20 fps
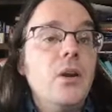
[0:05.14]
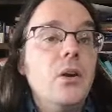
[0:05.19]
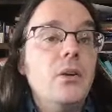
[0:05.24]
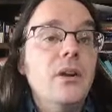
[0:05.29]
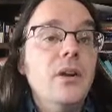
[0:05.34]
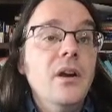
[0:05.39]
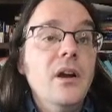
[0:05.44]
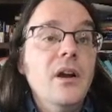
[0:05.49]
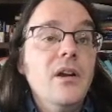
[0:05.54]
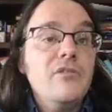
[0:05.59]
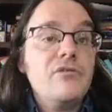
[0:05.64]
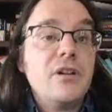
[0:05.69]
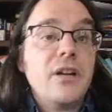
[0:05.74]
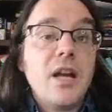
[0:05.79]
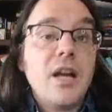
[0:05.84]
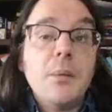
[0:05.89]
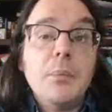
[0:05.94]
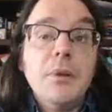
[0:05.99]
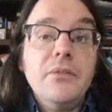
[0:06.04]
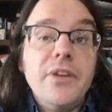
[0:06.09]
on for a
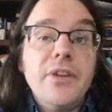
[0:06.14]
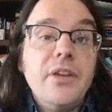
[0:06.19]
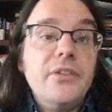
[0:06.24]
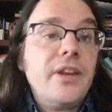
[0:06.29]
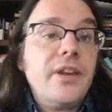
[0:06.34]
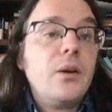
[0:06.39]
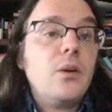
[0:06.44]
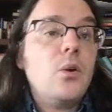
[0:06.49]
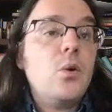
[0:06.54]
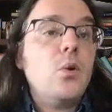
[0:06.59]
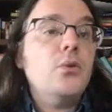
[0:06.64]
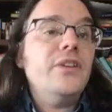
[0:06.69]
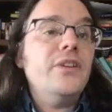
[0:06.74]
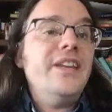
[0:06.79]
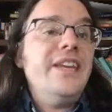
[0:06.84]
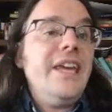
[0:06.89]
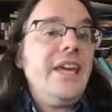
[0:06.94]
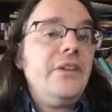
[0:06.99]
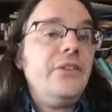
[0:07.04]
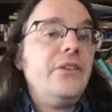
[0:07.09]
couple of years now called
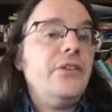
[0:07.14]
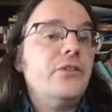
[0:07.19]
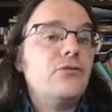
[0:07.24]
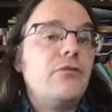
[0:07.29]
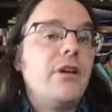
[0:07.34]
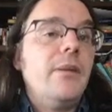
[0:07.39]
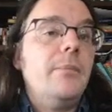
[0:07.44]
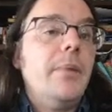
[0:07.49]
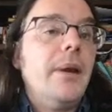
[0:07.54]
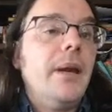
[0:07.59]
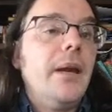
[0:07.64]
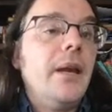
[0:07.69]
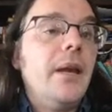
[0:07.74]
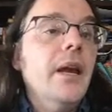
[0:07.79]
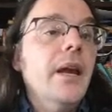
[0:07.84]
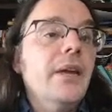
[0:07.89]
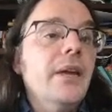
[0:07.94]
Git scraping.